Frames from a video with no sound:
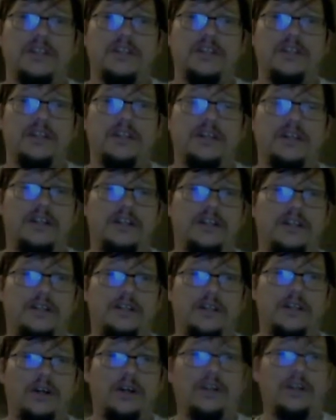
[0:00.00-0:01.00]

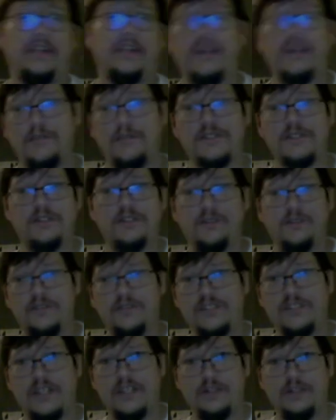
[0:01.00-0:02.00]
all 8
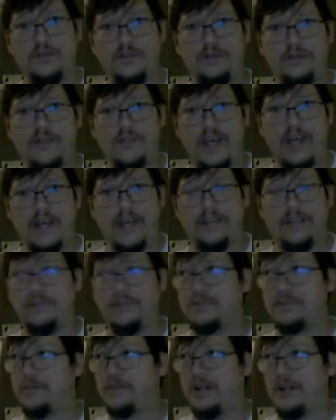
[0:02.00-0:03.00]
episodes that Hulu had,
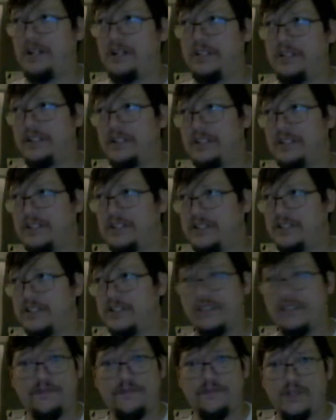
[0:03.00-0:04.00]
which apparently is
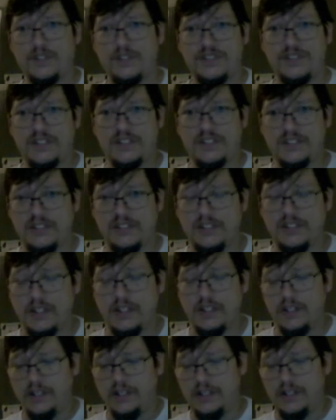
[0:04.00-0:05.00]
the first season.
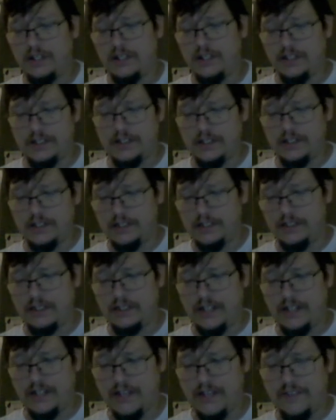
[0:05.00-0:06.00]

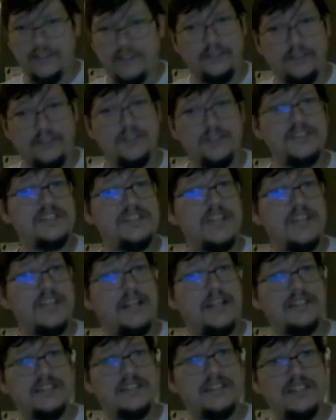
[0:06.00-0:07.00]
I think there is a
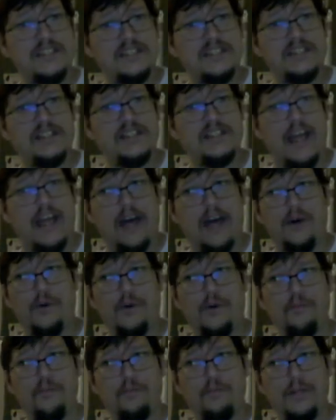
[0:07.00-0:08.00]
second season
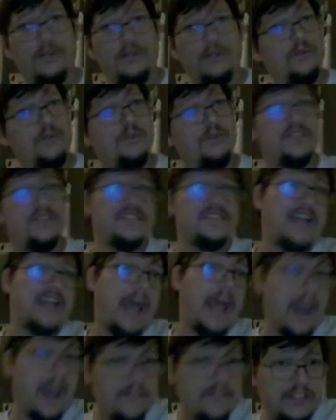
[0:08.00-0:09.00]
out, but Hulu doesn't
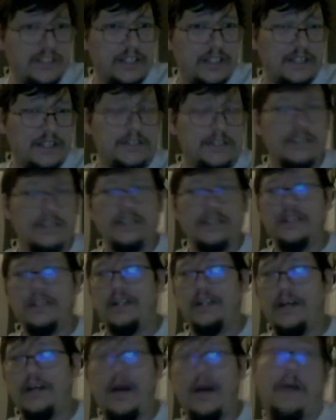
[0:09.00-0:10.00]
have it yet.
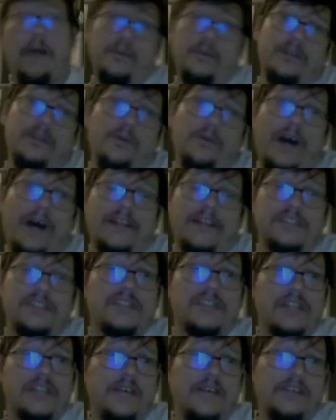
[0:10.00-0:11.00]
I'm gonna watch the
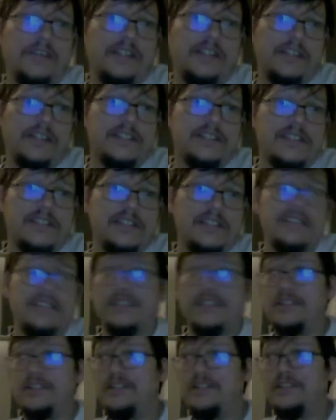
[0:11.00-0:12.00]
second
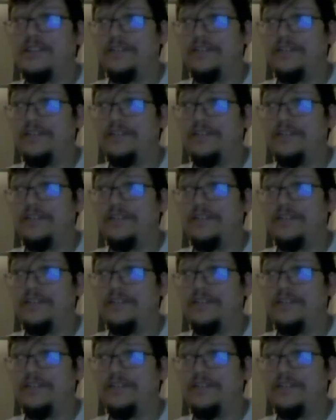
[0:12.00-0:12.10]
season.